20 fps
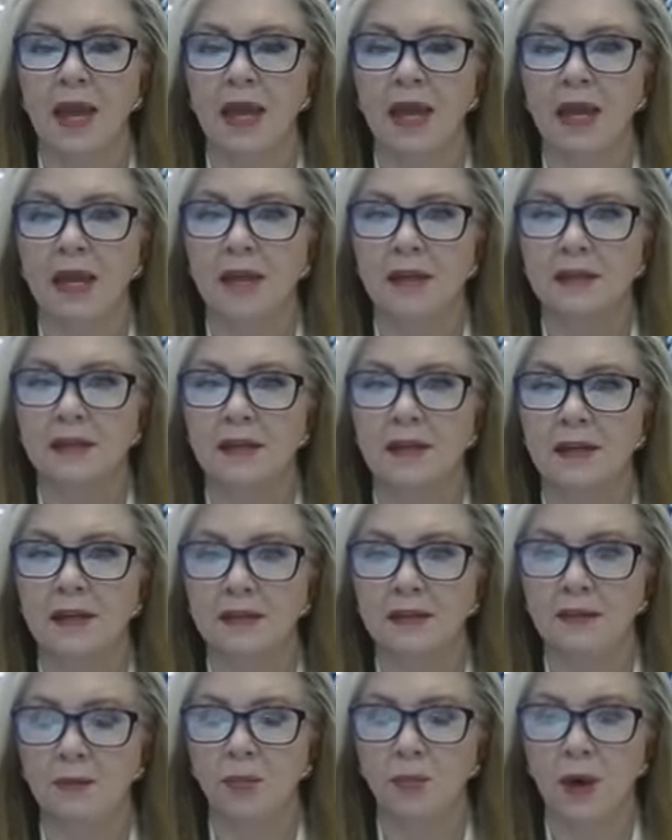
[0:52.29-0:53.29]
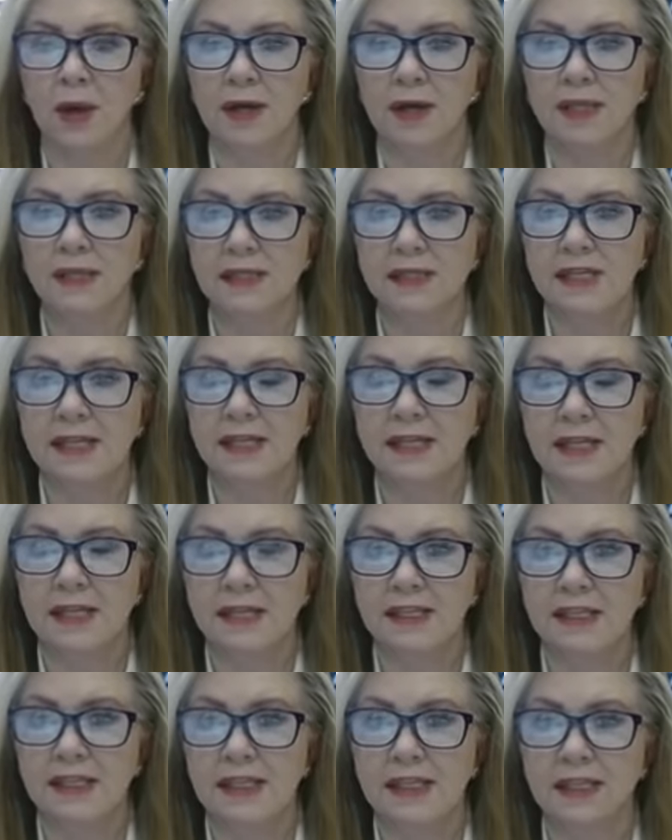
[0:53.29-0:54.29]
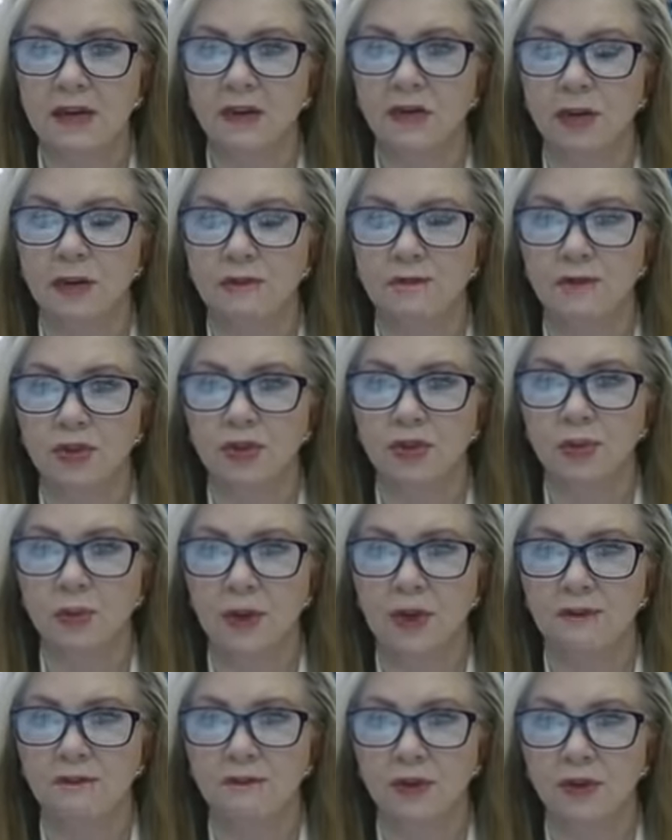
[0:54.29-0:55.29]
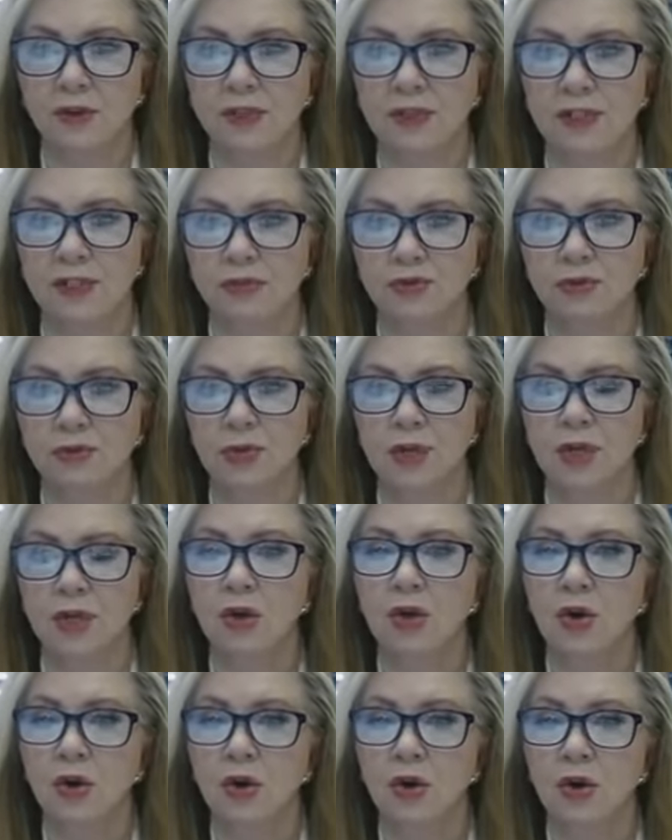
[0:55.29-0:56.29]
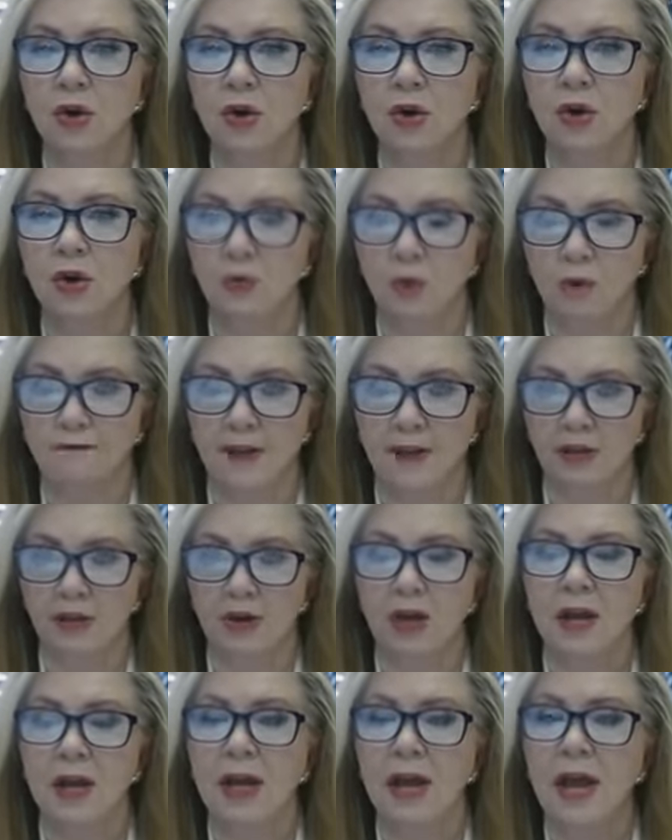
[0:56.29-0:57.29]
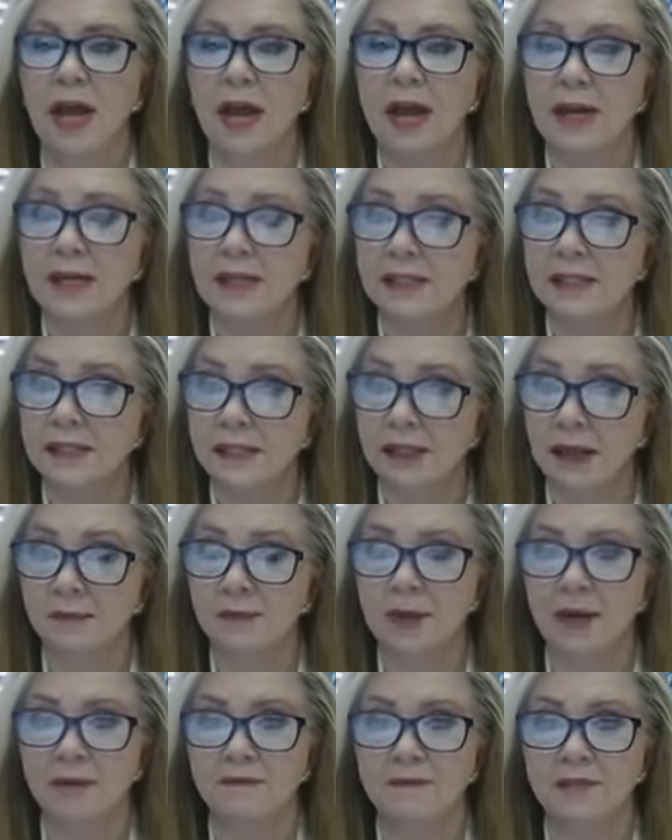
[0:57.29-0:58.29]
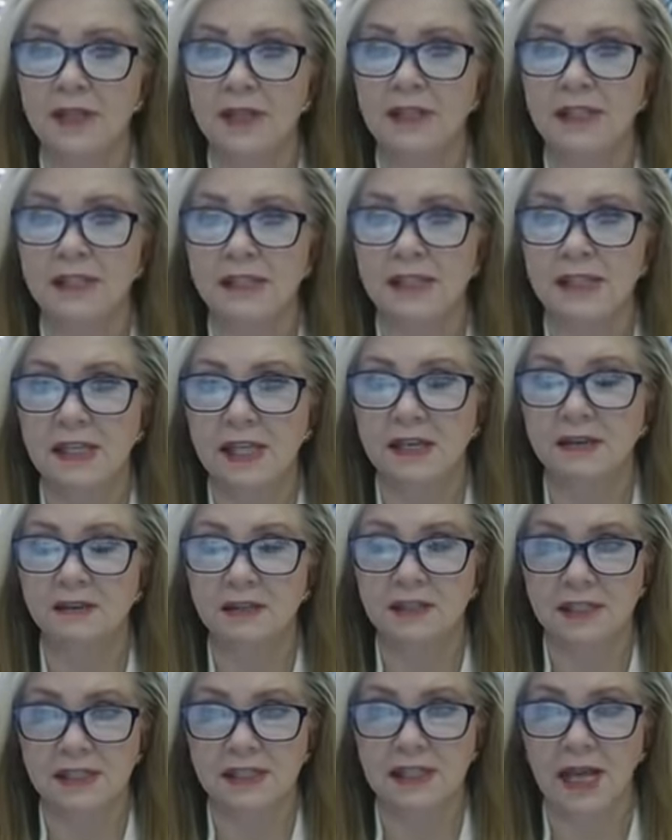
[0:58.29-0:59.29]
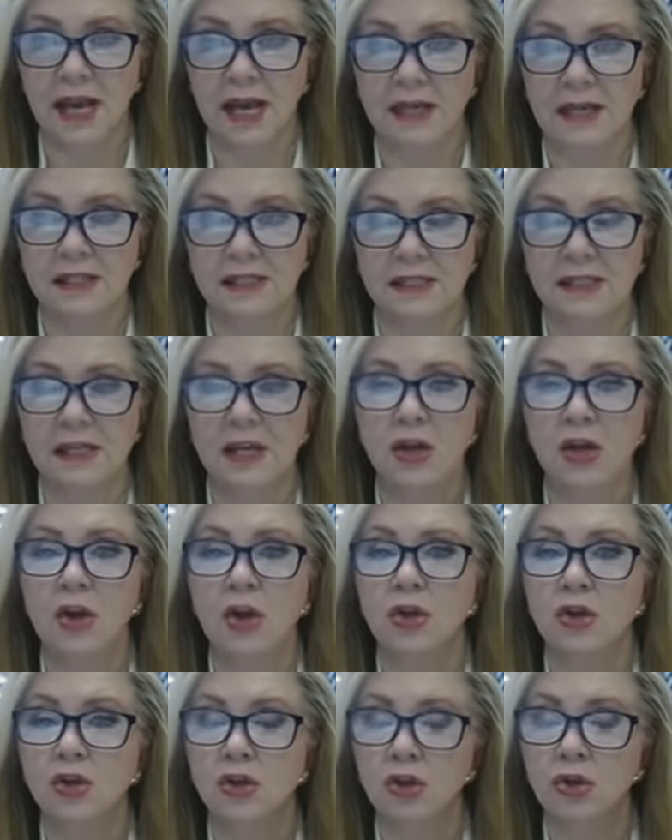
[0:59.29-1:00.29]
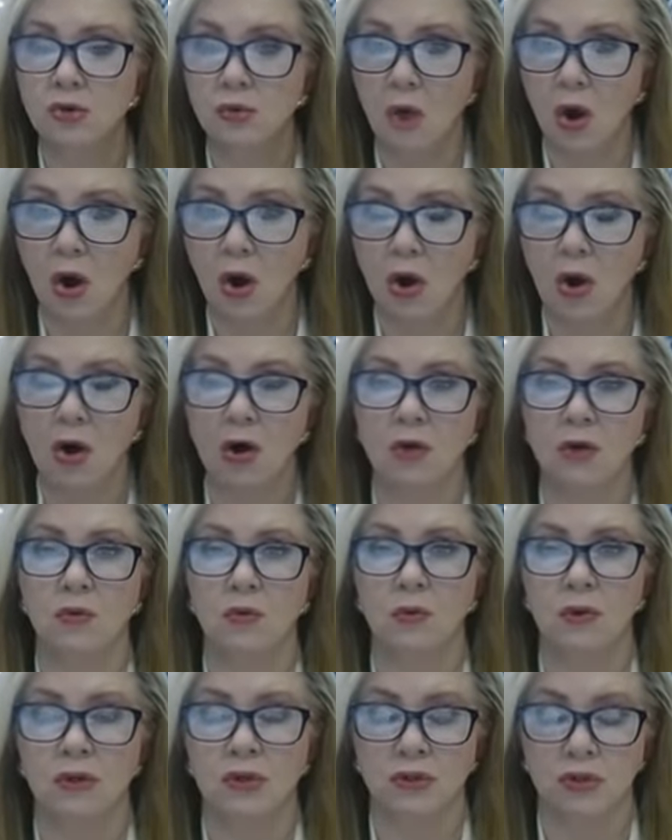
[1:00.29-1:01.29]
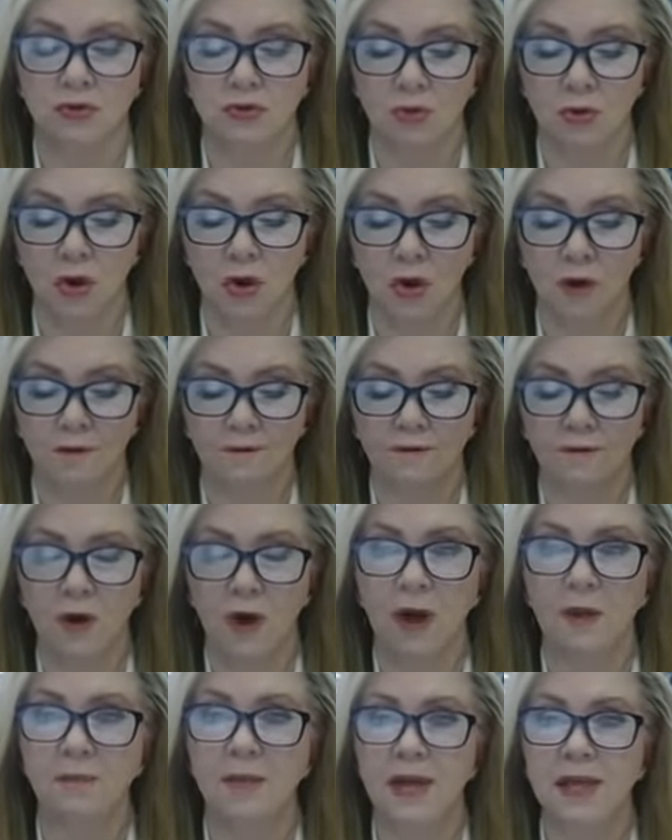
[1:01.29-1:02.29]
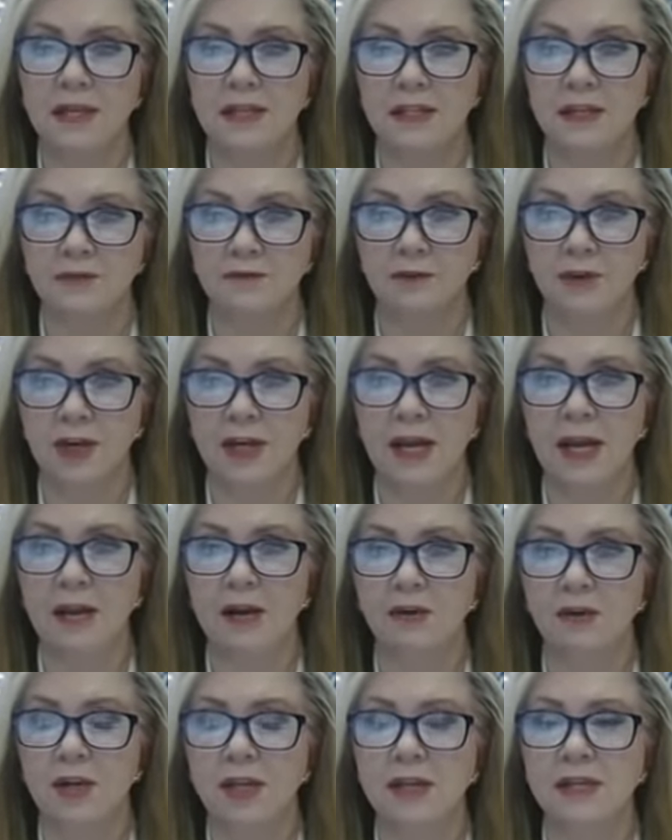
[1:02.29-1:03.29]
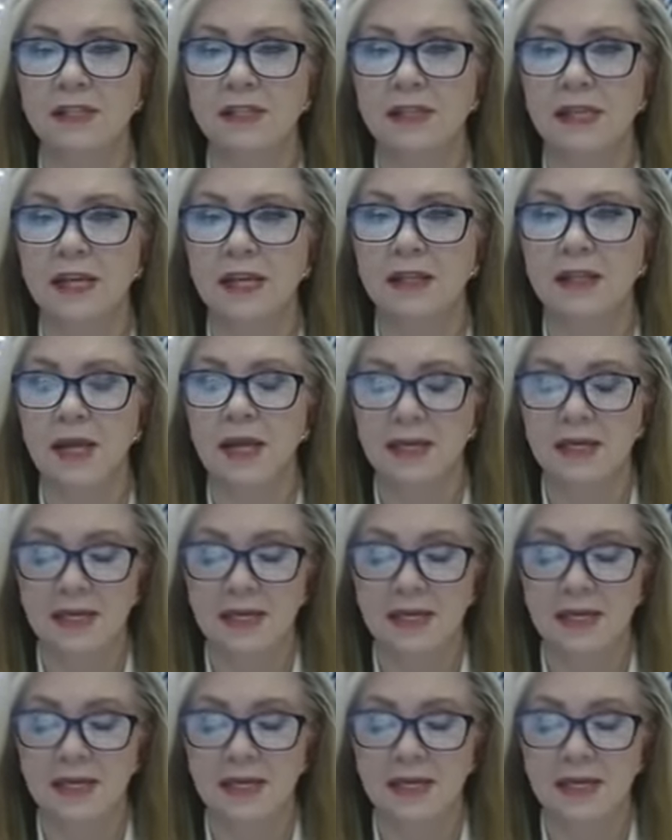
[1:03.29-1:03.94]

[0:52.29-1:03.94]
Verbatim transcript: and what is necessary for 21st century warfare. And some of these skill sets you are going to draw from different areas and